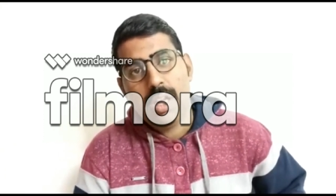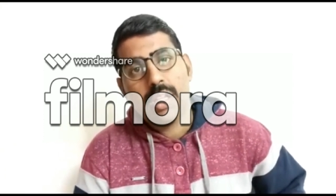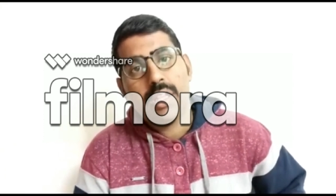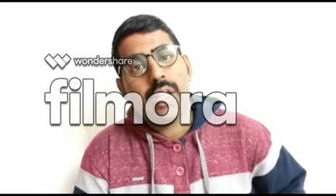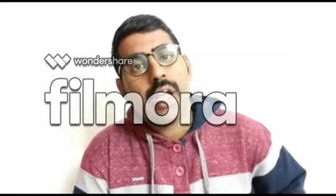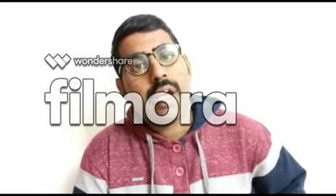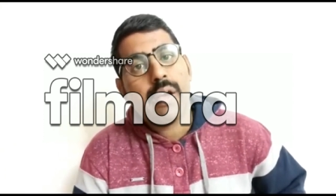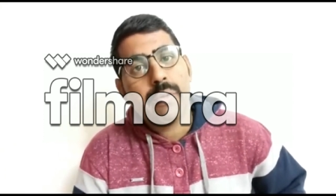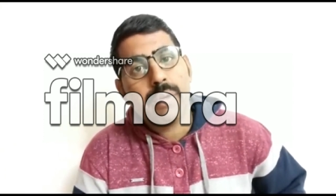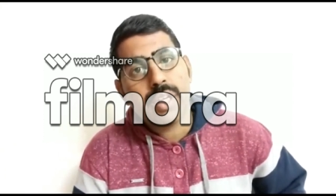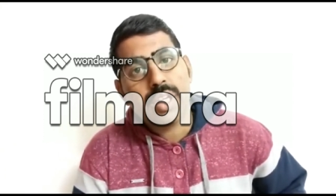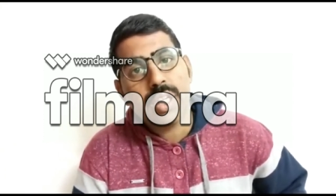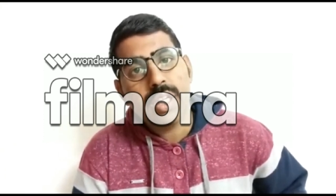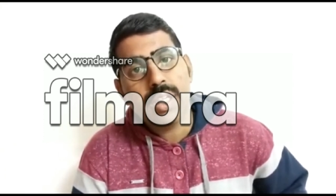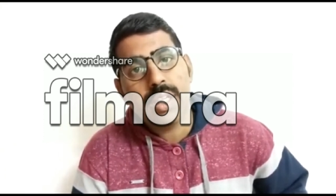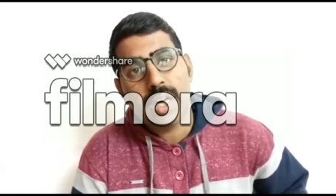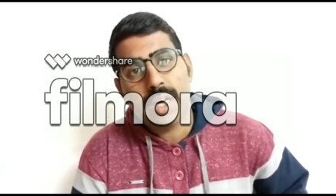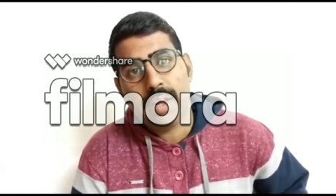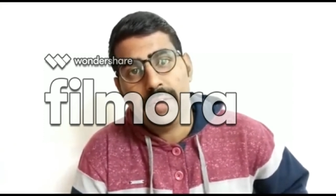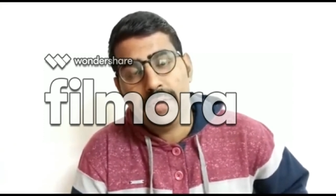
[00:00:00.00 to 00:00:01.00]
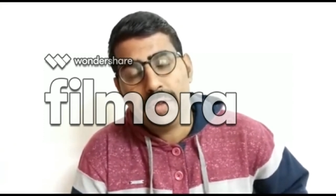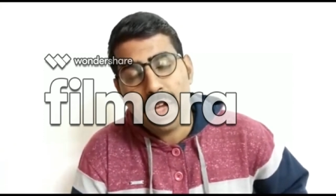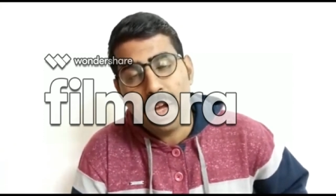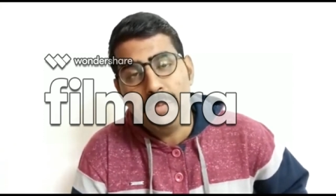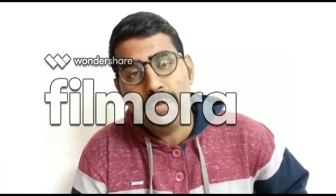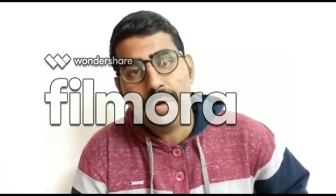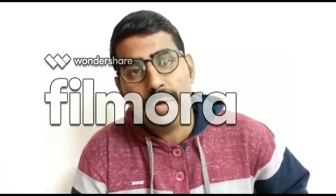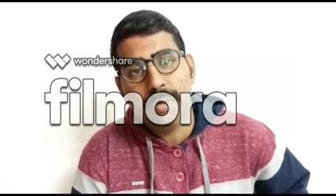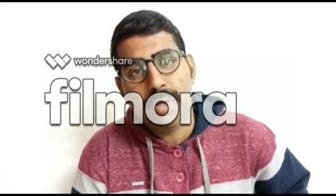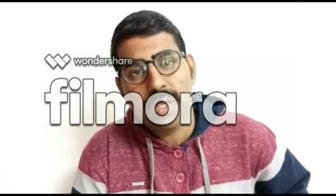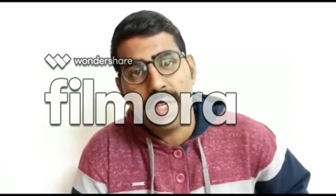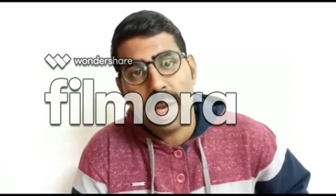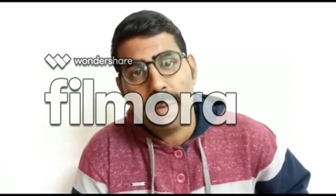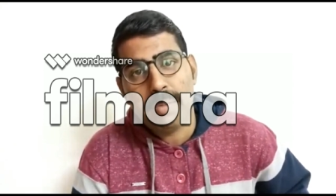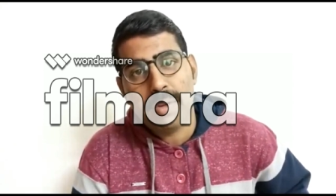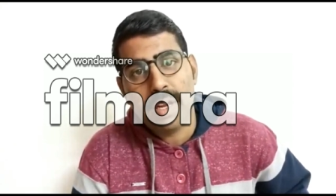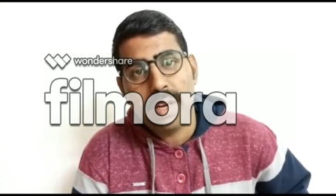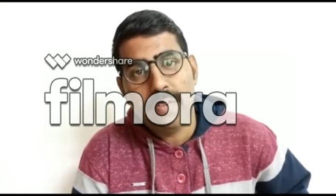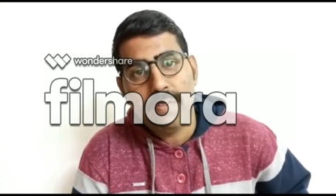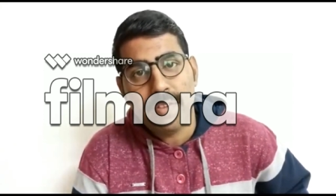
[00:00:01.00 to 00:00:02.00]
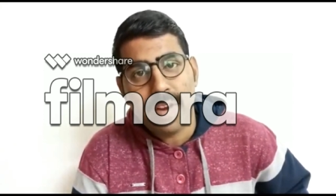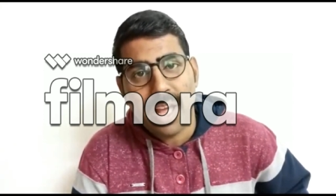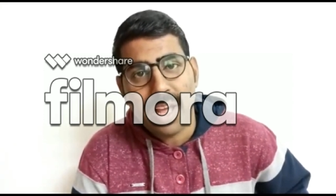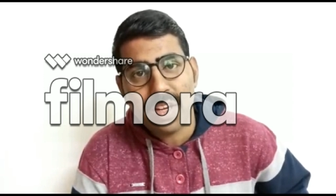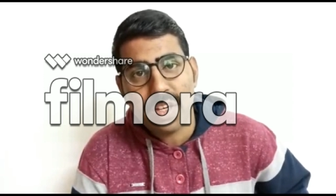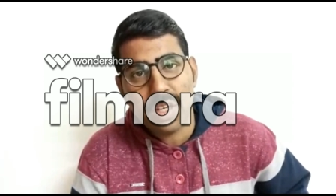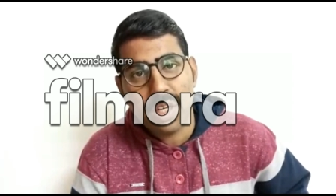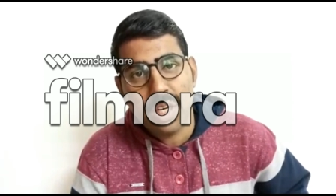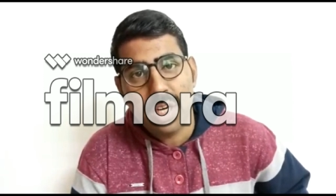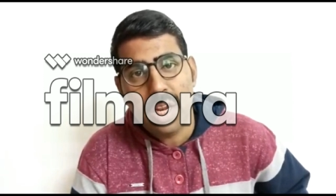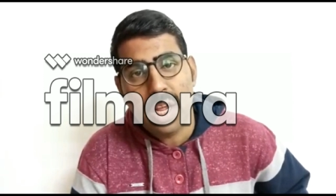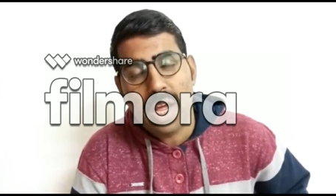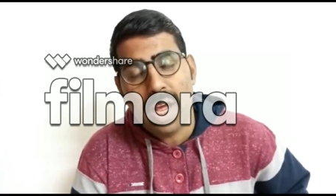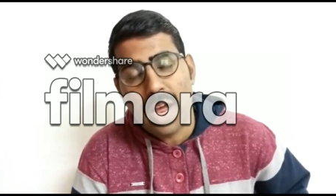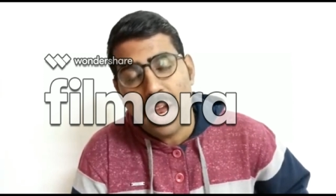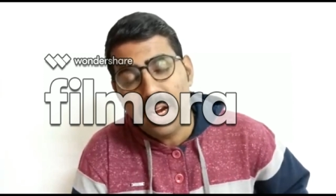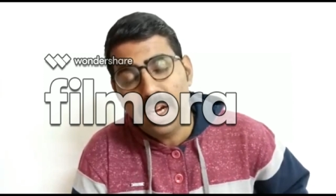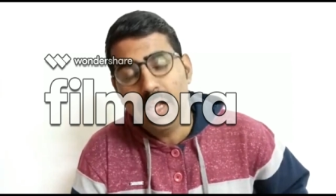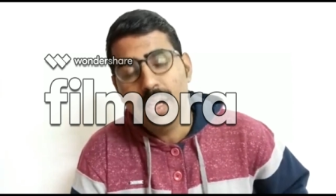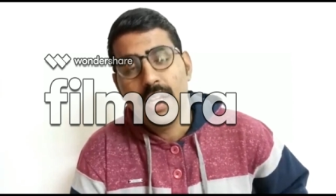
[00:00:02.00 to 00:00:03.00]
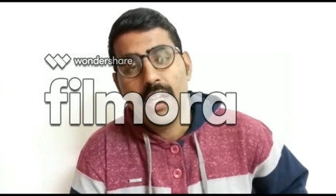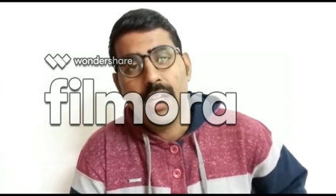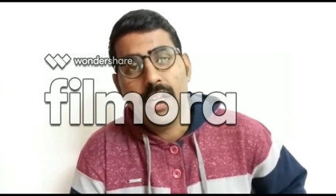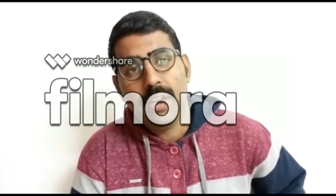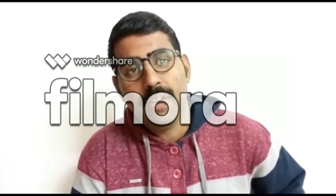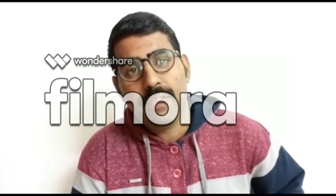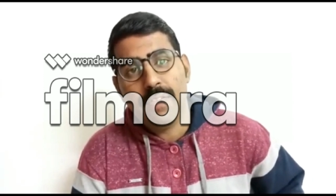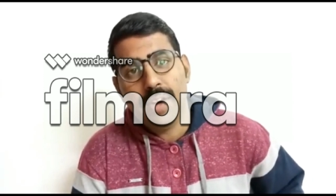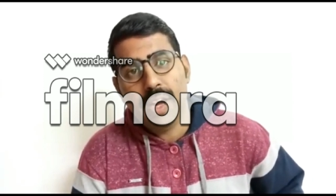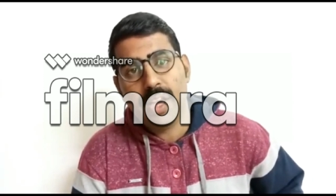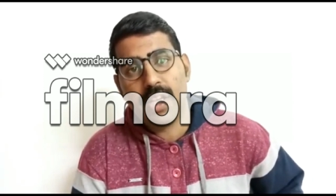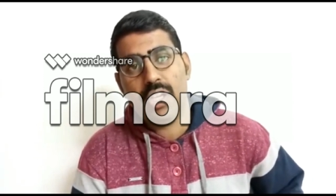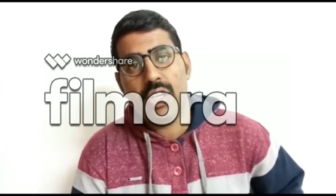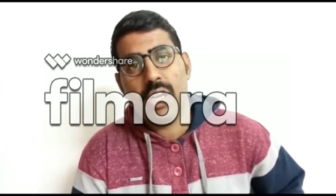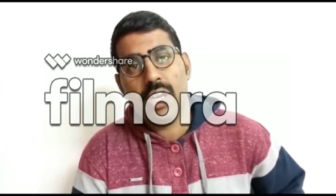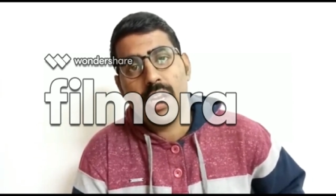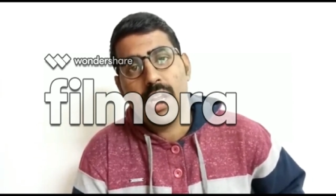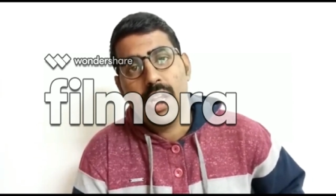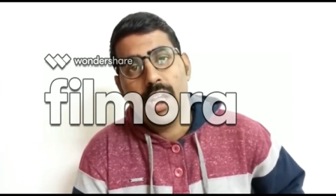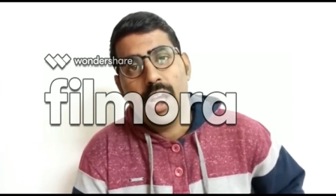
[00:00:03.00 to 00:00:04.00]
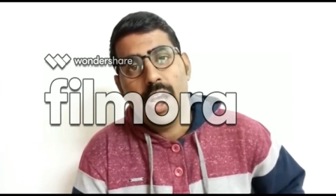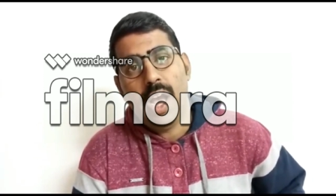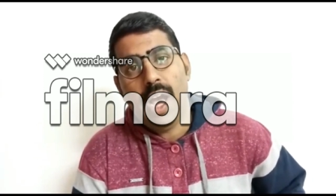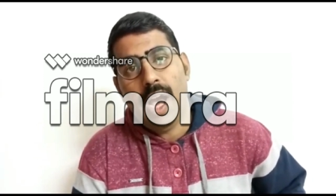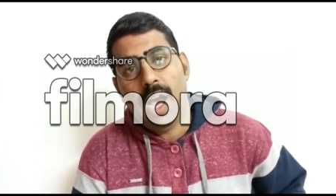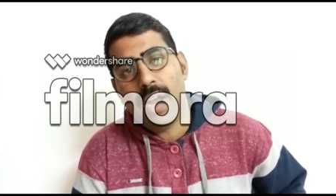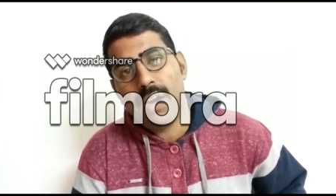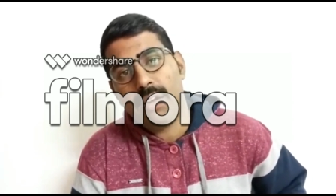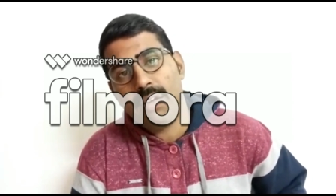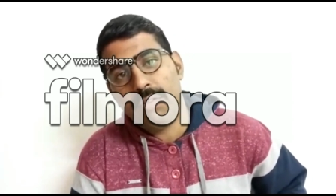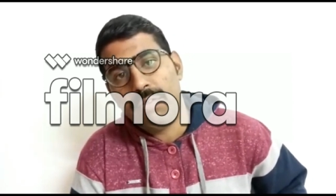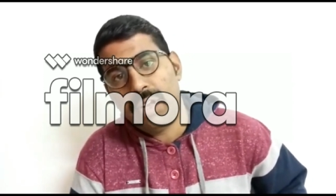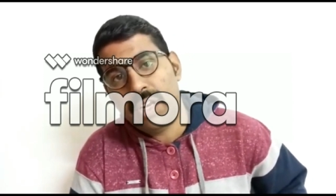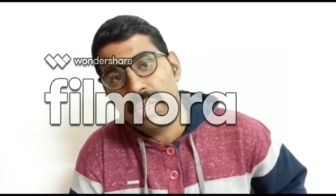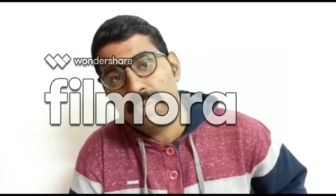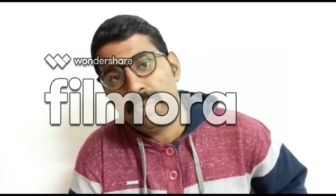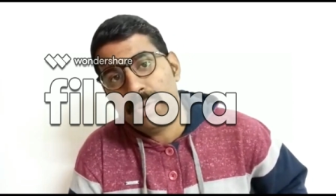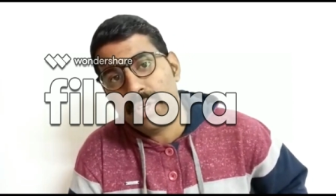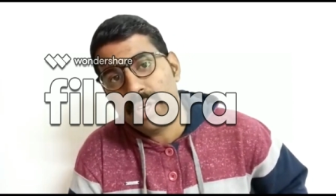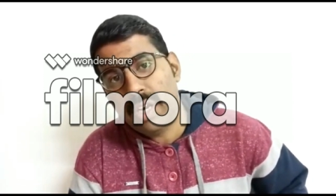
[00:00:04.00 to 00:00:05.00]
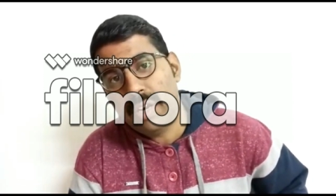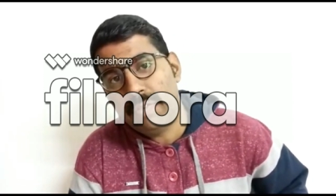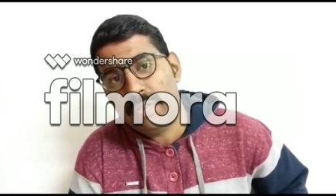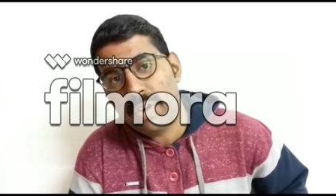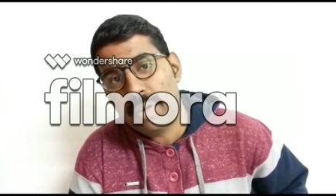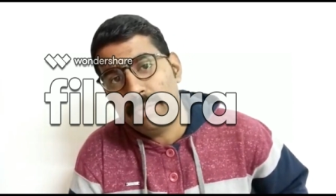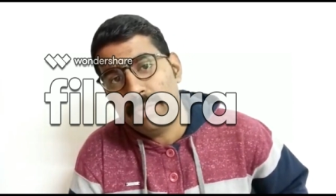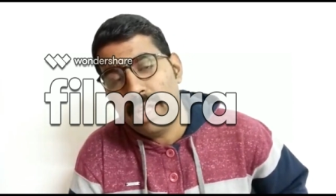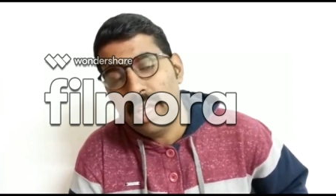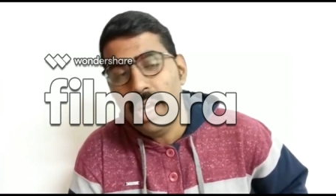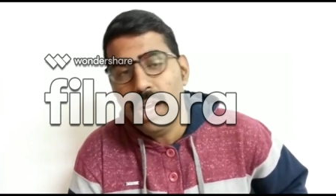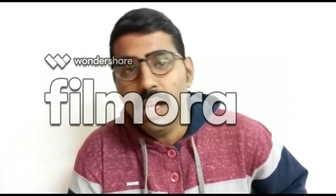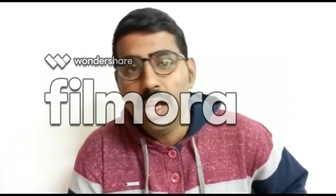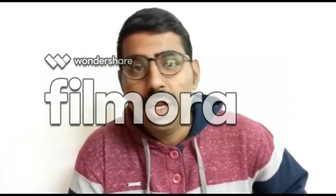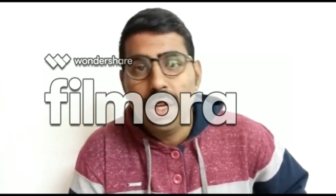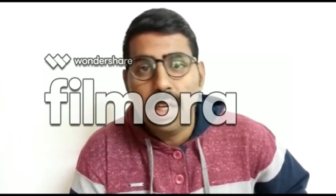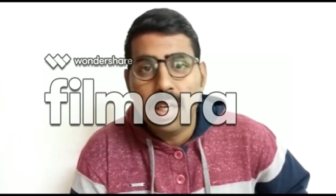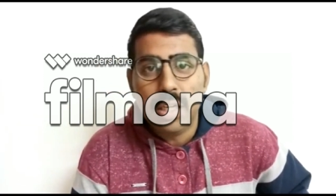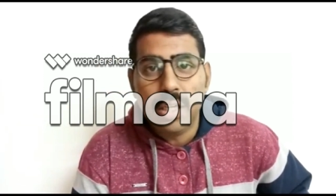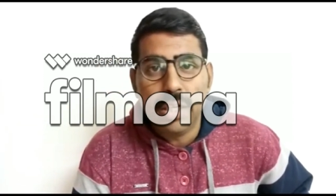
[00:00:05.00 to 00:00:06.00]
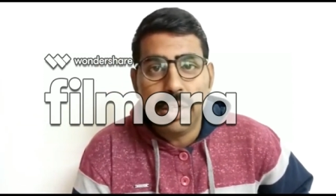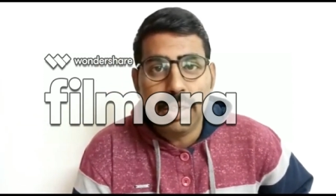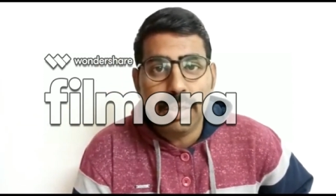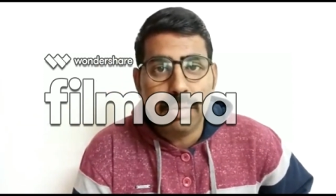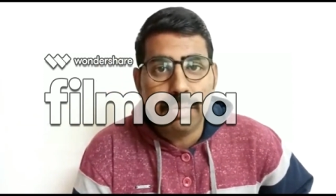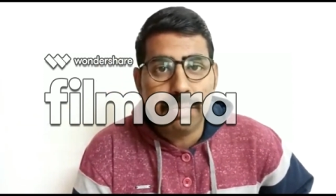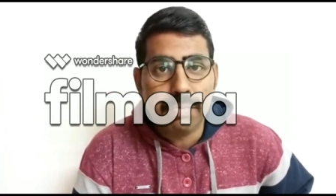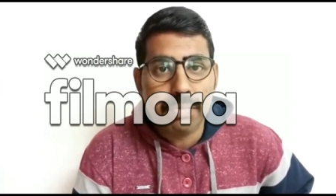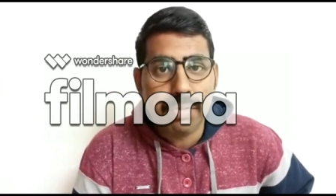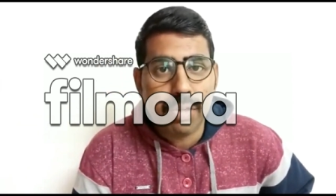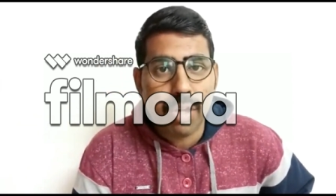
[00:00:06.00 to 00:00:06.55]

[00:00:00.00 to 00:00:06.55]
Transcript: the questions that have come from the chapter refraction and reflection are very specially from the uh,